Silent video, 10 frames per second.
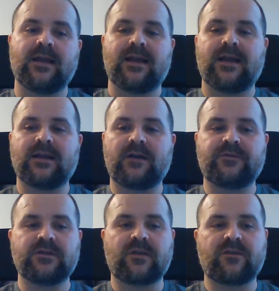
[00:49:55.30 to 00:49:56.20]
and
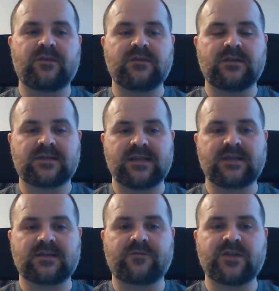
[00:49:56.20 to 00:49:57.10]
after the
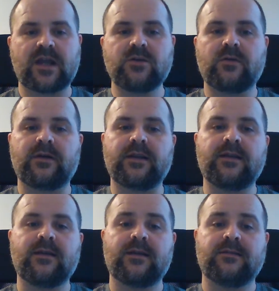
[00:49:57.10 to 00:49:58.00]
6th of January,
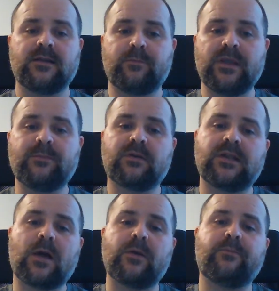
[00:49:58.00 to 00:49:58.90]
the people
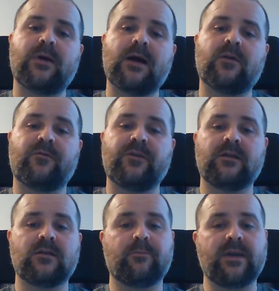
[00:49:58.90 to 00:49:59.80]
now in power feel
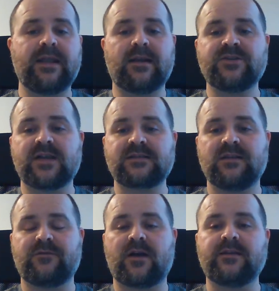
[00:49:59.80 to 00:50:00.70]
completely
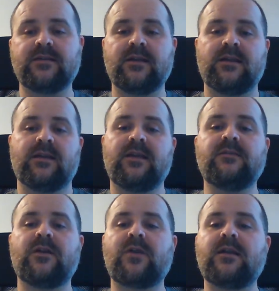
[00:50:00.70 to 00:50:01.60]
justified in
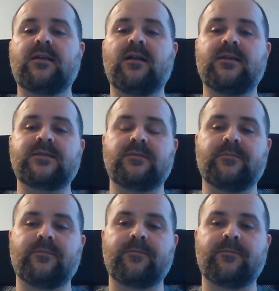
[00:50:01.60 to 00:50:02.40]
their radicalism.